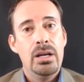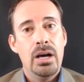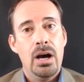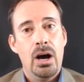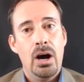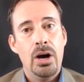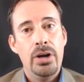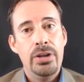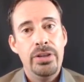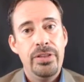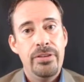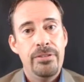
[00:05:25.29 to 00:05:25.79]

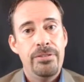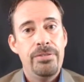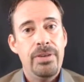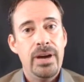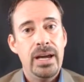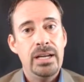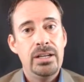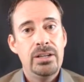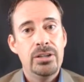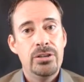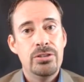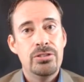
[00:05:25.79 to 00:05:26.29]
on the
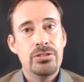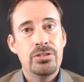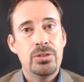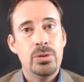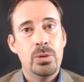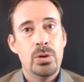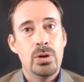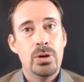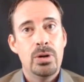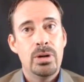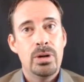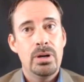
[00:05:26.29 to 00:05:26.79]
FICO
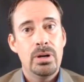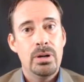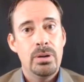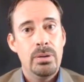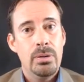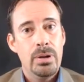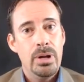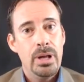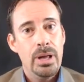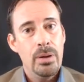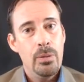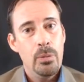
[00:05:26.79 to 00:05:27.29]
score
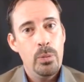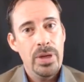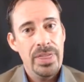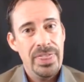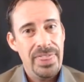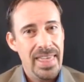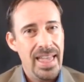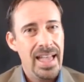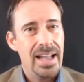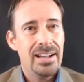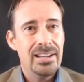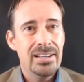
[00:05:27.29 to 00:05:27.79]

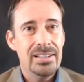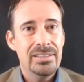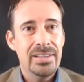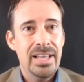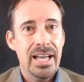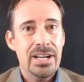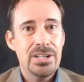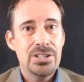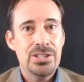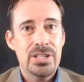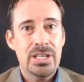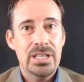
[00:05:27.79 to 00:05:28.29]
with that
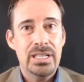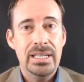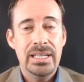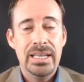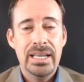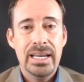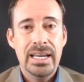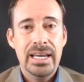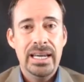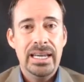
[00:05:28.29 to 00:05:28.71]
collection,